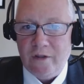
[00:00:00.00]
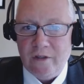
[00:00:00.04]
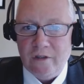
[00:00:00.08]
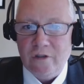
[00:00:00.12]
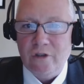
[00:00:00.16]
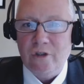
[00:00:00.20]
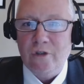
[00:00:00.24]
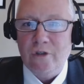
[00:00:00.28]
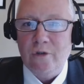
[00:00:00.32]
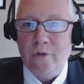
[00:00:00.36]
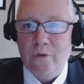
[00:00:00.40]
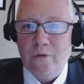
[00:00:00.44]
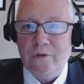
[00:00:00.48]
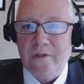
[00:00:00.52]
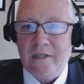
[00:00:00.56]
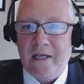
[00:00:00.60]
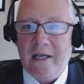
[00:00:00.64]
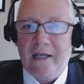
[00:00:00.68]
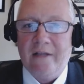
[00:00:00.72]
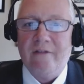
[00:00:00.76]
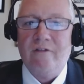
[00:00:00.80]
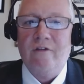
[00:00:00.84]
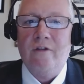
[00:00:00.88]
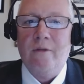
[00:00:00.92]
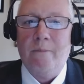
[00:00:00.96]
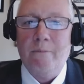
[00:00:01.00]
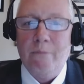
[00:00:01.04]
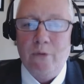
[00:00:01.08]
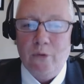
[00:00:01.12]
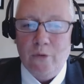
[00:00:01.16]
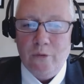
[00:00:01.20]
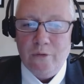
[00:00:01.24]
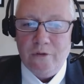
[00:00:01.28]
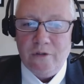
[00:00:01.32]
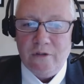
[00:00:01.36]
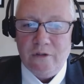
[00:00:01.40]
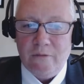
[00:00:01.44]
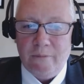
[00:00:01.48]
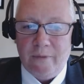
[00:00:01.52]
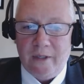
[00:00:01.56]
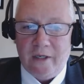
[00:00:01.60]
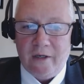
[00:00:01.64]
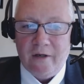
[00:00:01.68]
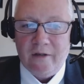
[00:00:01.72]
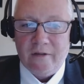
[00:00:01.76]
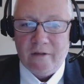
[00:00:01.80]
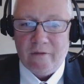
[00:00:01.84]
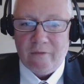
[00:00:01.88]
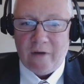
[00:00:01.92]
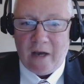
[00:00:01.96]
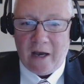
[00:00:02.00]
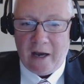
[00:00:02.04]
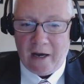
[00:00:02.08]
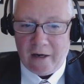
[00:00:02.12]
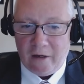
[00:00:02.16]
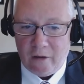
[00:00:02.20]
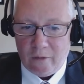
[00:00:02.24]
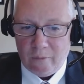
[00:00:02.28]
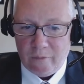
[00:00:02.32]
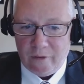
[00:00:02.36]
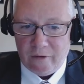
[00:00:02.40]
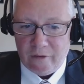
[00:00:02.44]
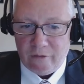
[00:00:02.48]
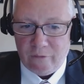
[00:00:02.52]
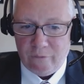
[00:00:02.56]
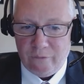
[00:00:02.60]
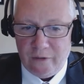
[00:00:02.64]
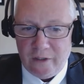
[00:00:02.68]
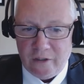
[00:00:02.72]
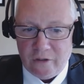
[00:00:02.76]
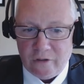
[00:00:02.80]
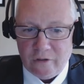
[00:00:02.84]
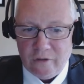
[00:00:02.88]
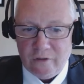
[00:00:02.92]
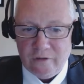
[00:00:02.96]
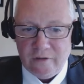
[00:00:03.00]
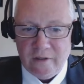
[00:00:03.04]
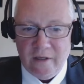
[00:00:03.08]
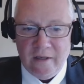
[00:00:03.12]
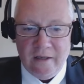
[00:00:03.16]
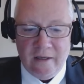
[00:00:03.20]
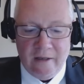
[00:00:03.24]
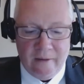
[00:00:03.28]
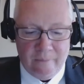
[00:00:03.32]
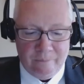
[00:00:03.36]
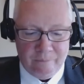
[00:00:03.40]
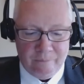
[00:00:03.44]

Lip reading: with this used as the boost because of higher risk features.